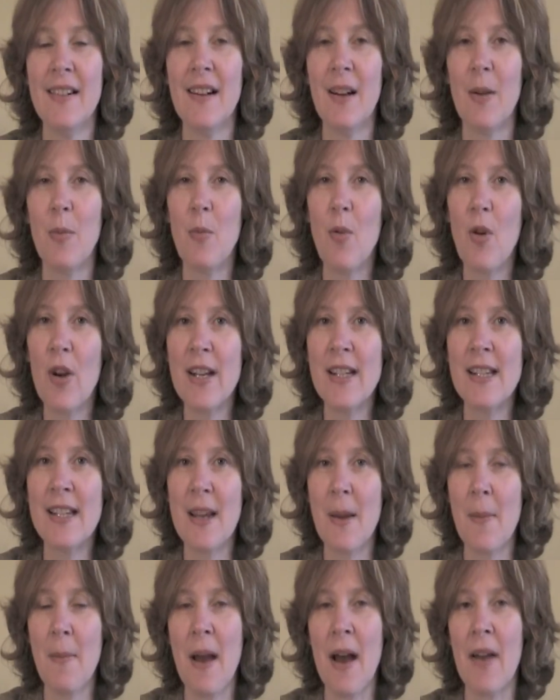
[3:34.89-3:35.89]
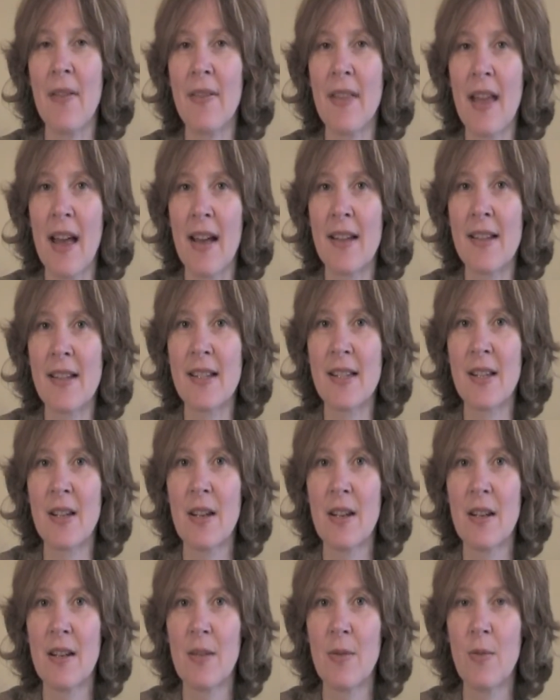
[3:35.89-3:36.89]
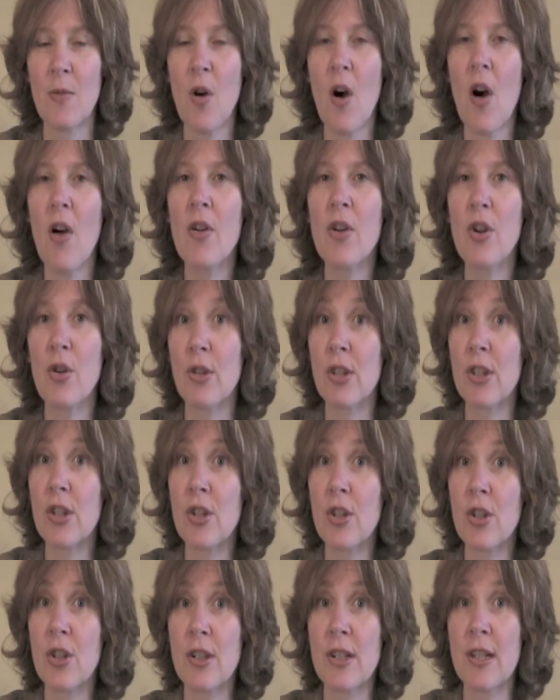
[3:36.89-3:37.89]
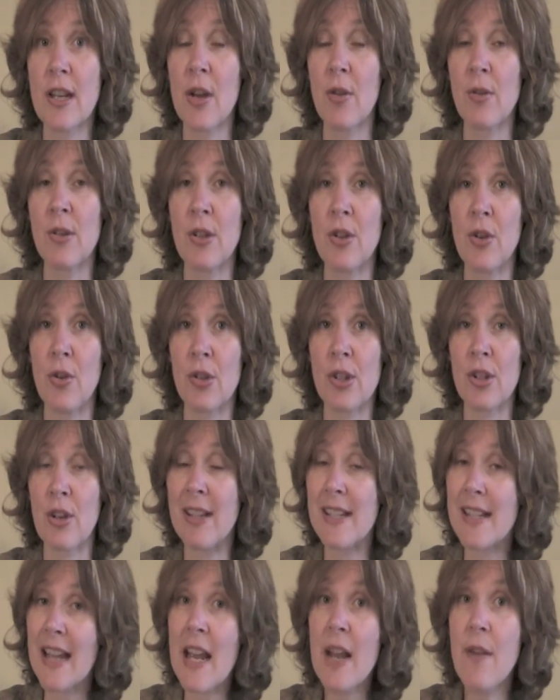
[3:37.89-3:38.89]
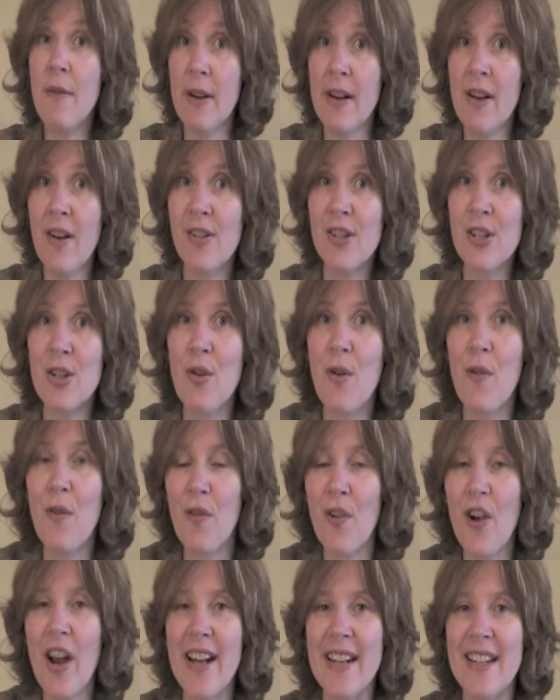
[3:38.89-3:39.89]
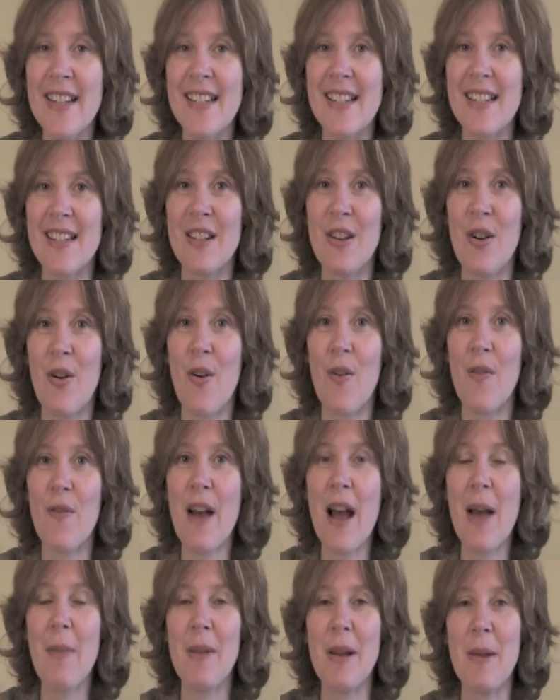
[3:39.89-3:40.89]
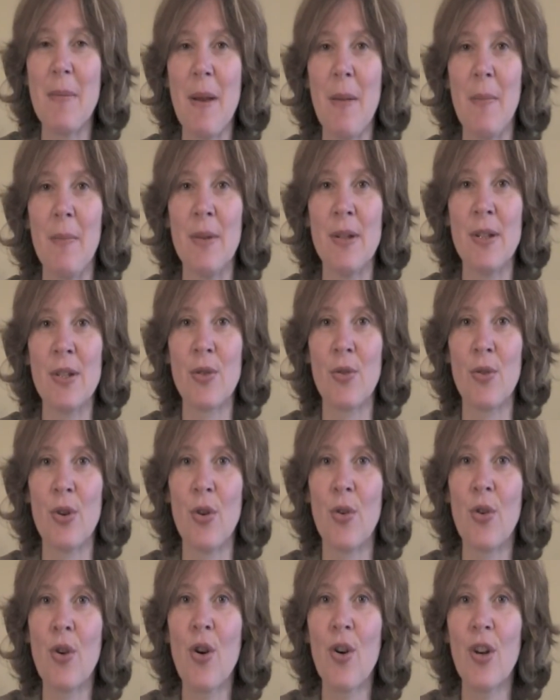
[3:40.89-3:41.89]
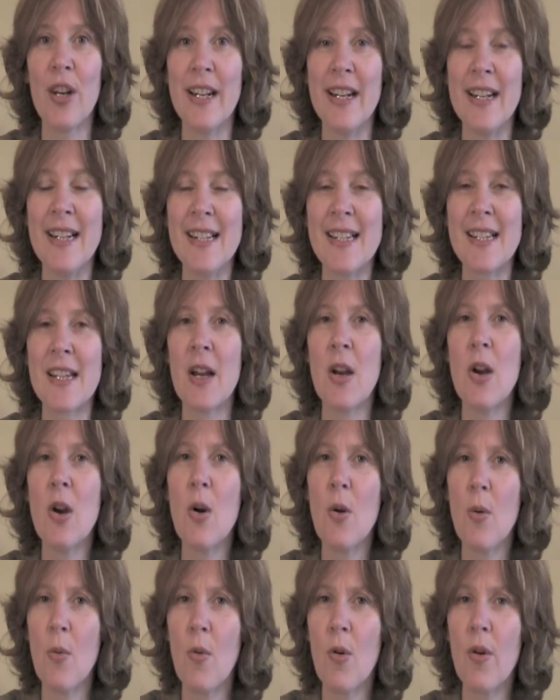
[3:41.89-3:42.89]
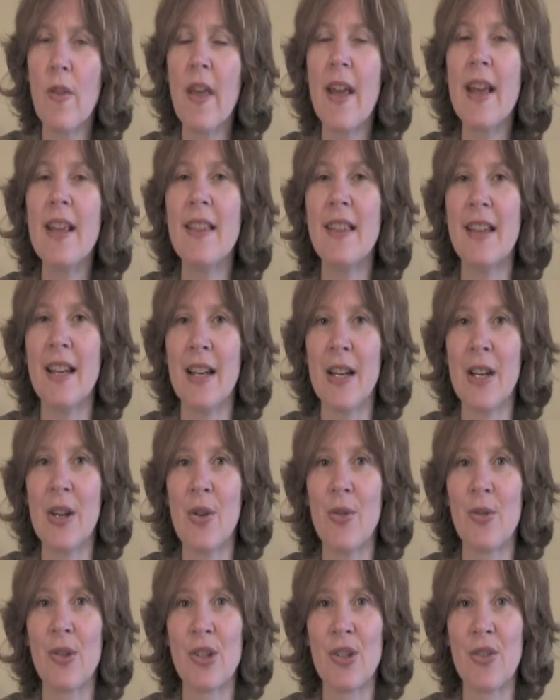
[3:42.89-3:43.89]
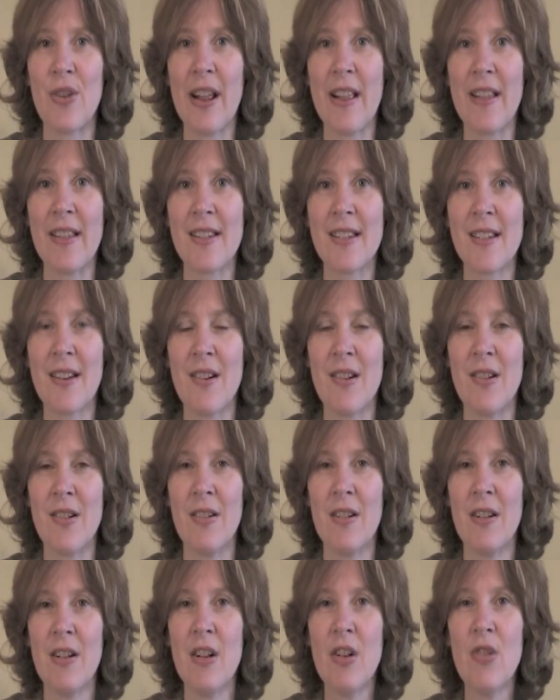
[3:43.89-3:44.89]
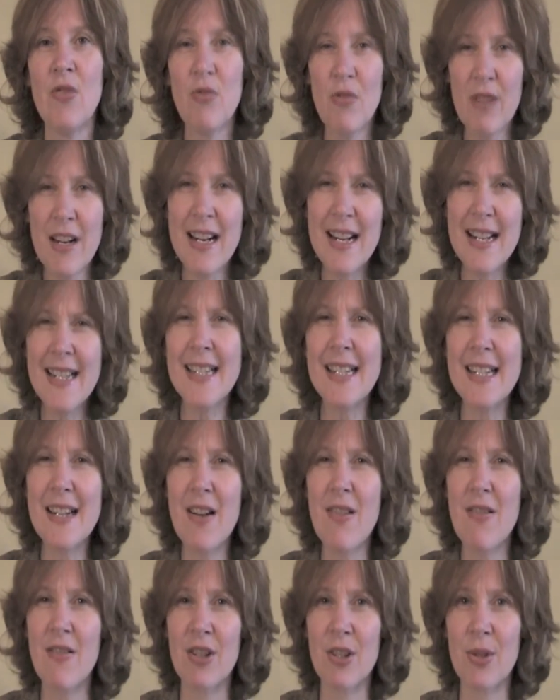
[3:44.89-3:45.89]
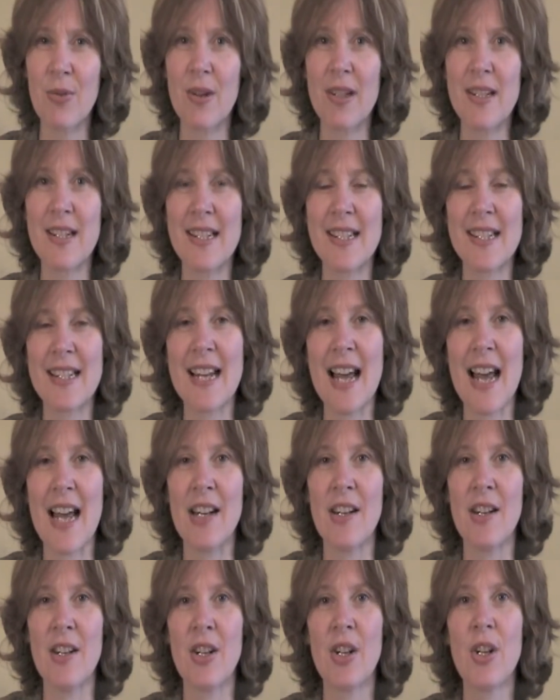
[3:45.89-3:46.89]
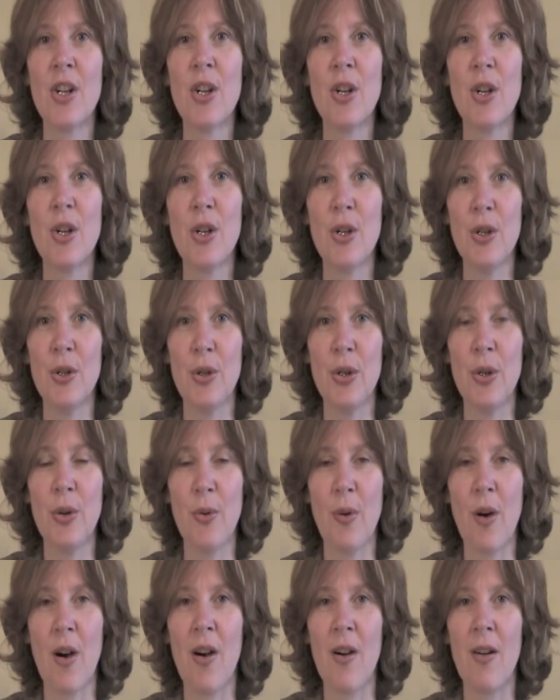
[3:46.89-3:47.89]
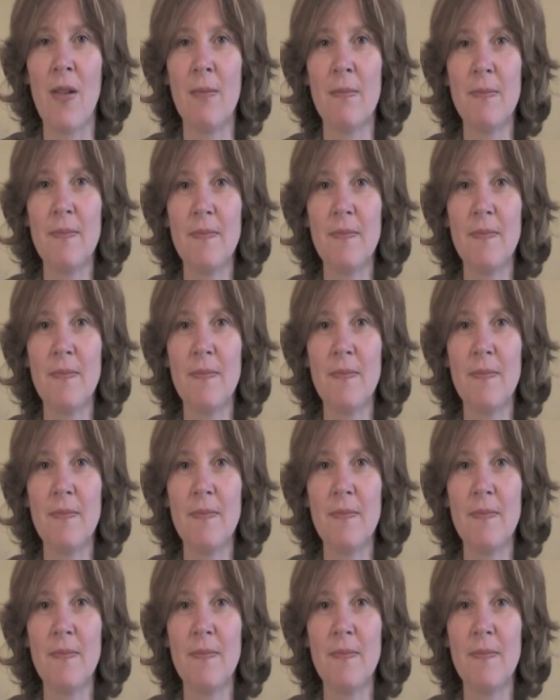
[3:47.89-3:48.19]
And what is it about that? What are your skills and your strengths? Even ask your friends and your family members or your colleagues what they think your strengths are. Really start to understand who you are.